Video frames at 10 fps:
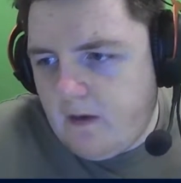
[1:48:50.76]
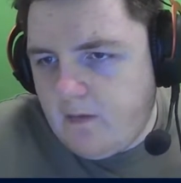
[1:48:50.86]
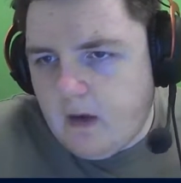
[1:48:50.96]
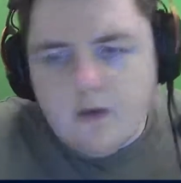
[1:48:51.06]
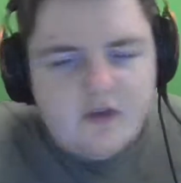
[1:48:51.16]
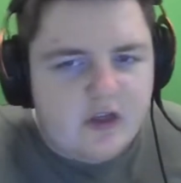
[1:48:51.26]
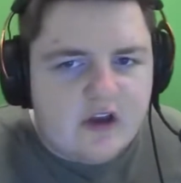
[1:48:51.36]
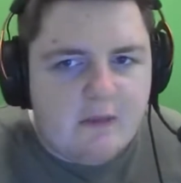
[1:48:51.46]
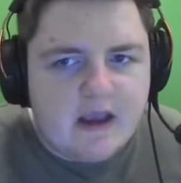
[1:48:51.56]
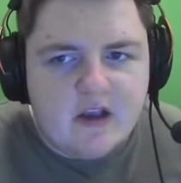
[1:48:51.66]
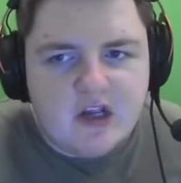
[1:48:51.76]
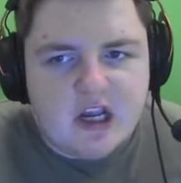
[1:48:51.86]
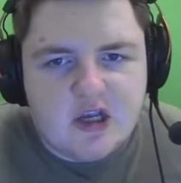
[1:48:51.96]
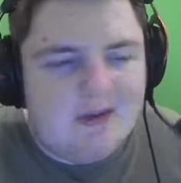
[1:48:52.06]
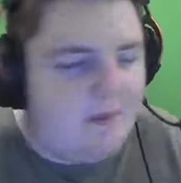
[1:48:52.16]
Hopefully they can make a
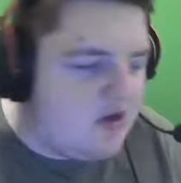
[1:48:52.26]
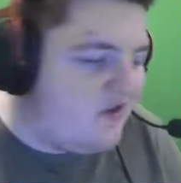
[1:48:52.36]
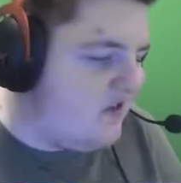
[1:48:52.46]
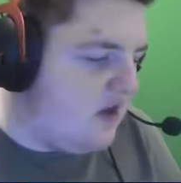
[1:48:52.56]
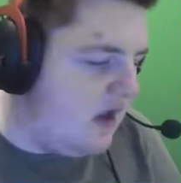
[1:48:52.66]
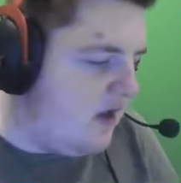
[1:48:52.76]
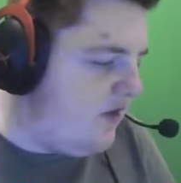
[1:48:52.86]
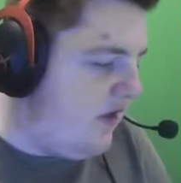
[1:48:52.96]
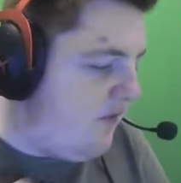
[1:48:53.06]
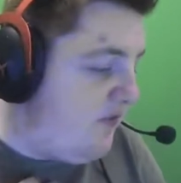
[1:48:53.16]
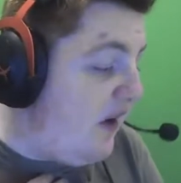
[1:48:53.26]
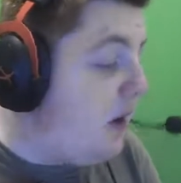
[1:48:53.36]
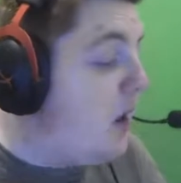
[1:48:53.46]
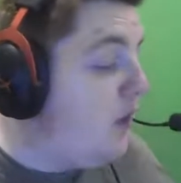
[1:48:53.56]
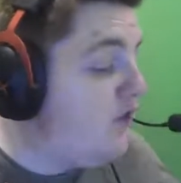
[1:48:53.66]
change. Maybe just saving.
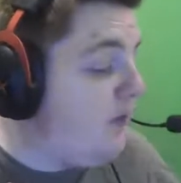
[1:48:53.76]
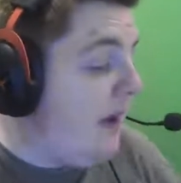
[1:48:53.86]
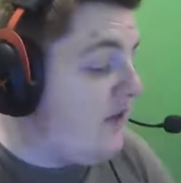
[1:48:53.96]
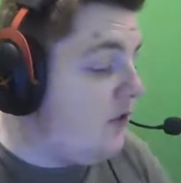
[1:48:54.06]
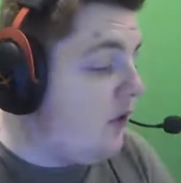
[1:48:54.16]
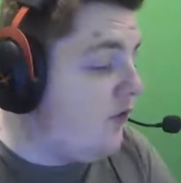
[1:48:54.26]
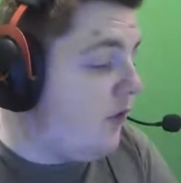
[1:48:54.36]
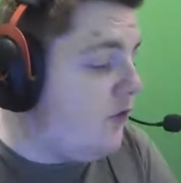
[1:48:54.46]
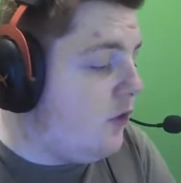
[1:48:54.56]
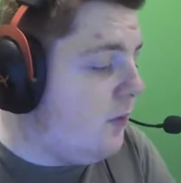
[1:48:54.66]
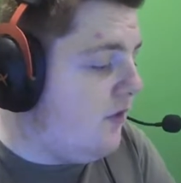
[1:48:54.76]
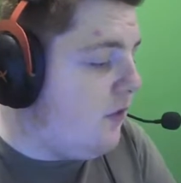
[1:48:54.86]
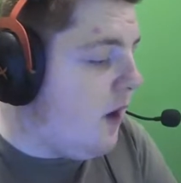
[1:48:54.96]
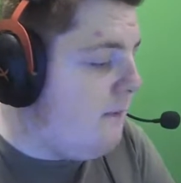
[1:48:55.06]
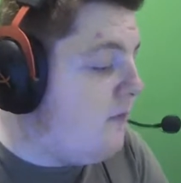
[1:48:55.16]
Zapata has also come off for
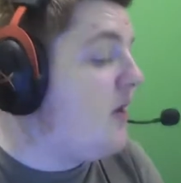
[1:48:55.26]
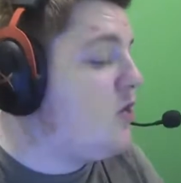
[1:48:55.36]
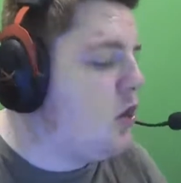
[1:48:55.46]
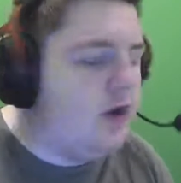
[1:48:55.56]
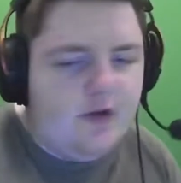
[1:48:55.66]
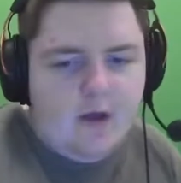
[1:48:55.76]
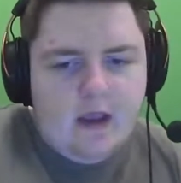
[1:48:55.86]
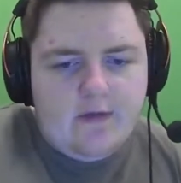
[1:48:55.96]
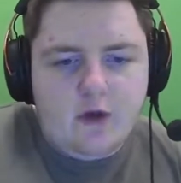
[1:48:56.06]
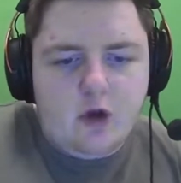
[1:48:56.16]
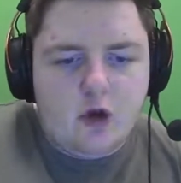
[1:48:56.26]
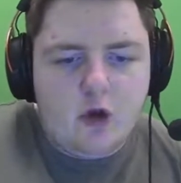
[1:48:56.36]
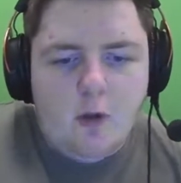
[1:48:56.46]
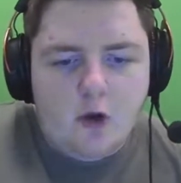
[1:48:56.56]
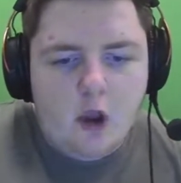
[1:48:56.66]
Miranchuk is going to
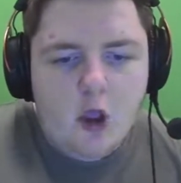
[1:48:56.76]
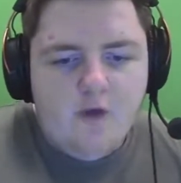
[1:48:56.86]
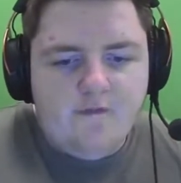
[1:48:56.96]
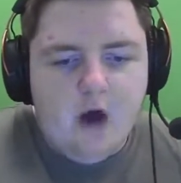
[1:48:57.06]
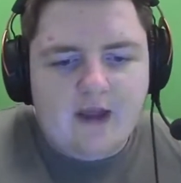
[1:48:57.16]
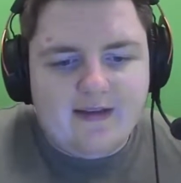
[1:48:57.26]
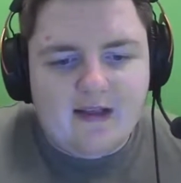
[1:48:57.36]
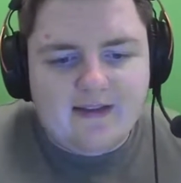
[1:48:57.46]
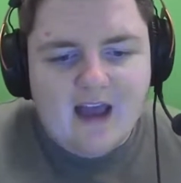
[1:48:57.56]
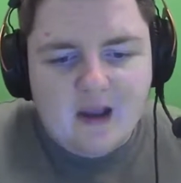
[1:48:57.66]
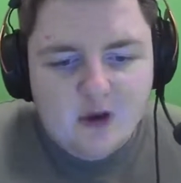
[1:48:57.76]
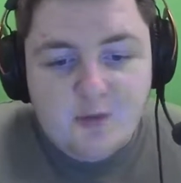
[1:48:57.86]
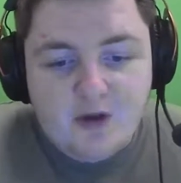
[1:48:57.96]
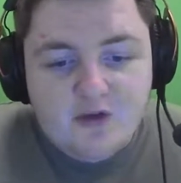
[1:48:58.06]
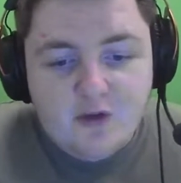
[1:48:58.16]
come on for Atalanta. I knew a
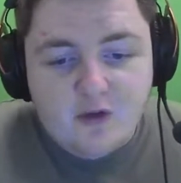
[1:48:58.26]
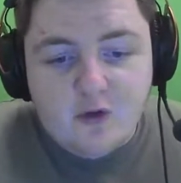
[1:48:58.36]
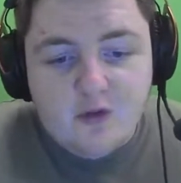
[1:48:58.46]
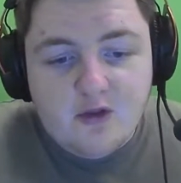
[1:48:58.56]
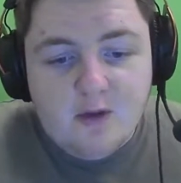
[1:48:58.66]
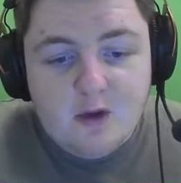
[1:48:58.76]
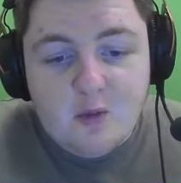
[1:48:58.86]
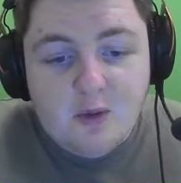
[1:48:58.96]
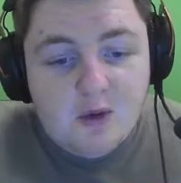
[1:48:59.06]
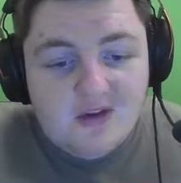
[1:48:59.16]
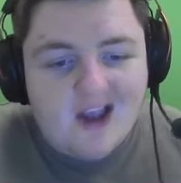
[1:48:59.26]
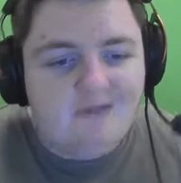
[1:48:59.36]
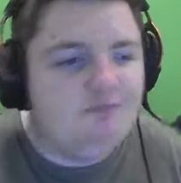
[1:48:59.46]
person who grew up with Emmanuel Boateng.